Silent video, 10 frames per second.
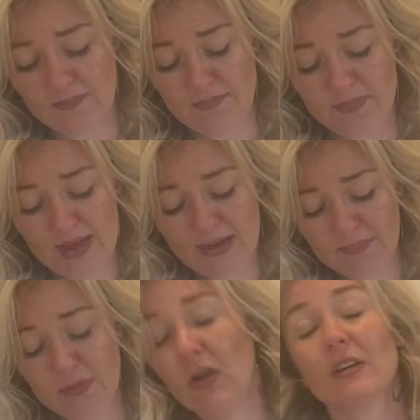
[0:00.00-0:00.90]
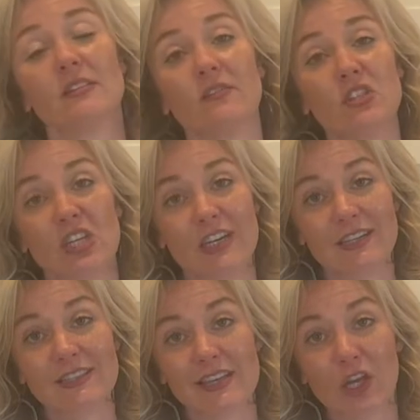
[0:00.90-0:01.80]
buying blocks of
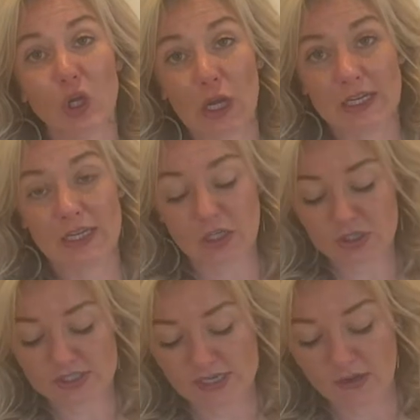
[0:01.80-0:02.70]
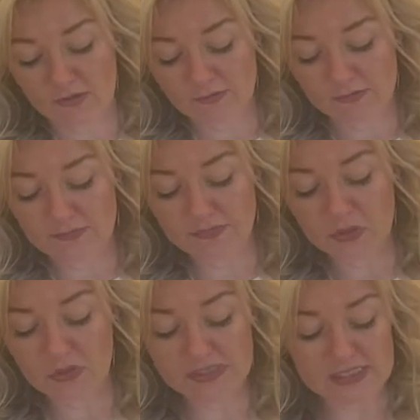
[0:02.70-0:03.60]
cheese and grating it yourself.
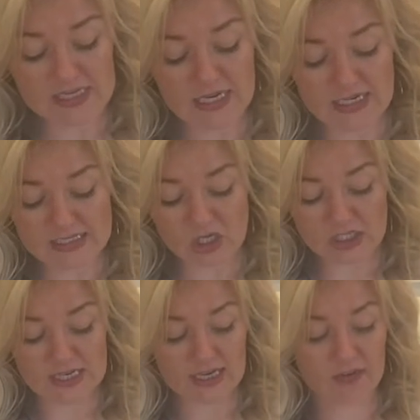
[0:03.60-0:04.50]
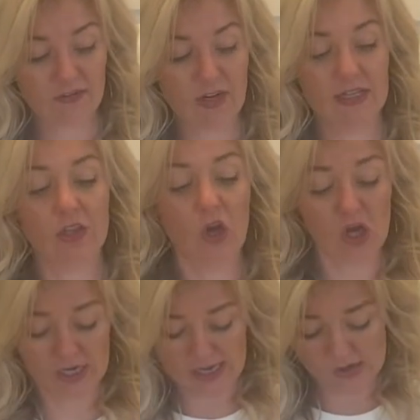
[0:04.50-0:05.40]
You can see it's not taking very
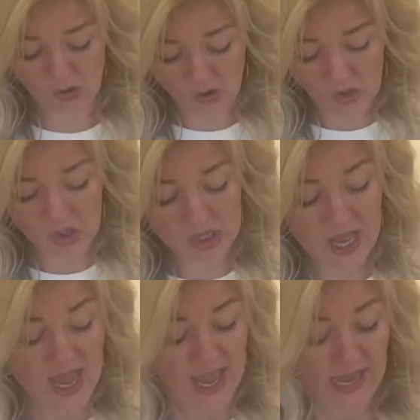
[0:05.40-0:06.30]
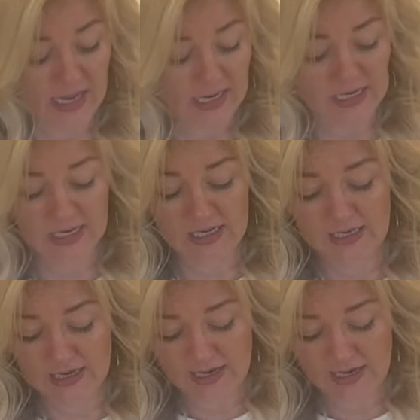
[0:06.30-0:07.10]
long at all, and